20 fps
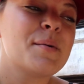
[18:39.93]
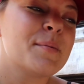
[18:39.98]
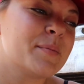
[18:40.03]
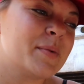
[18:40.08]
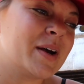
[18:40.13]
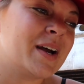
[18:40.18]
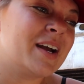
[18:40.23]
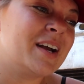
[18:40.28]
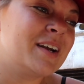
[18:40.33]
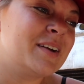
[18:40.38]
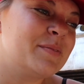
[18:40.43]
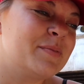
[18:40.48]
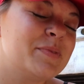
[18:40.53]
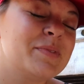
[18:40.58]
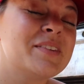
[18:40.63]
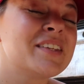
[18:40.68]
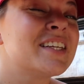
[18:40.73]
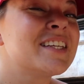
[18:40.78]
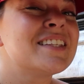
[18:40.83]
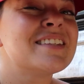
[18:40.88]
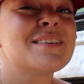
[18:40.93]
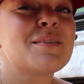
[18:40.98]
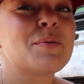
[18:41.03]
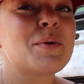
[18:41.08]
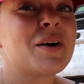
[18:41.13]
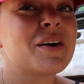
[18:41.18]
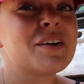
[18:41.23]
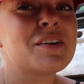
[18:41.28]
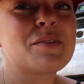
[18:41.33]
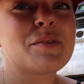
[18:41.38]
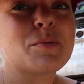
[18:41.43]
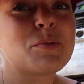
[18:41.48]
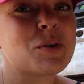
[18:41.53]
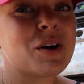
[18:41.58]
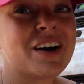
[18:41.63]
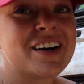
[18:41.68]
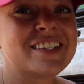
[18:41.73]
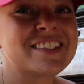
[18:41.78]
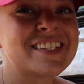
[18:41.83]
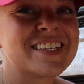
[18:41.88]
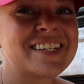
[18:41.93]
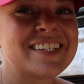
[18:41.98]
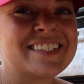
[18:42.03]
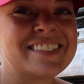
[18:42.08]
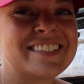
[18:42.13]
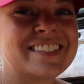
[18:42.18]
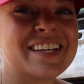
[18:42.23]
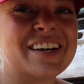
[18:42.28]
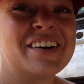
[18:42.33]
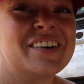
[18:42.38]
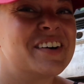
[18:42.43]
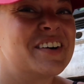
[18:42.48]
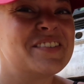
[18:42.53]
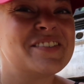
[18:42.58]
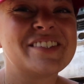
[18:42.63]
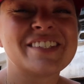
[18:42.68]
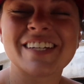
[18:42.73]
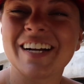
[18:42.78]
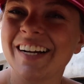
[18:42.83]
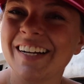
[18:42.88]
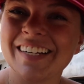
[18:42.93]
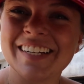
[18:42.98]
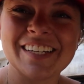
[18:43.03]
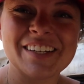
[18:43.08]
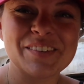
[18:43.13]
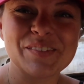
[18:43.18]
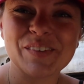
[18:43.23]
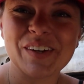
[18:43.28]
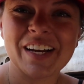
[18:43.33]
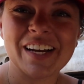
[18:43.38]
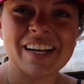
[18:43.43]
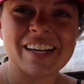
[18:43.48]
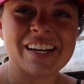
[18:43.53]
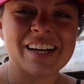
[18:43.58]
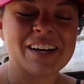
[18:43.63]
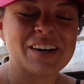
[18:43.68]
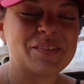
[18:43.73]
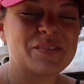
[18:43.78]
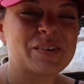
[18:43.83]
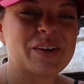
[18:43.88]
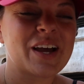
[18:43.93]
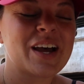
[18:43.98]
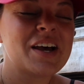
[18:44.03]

but it's a part of the process, so I'm trying to keep my head up.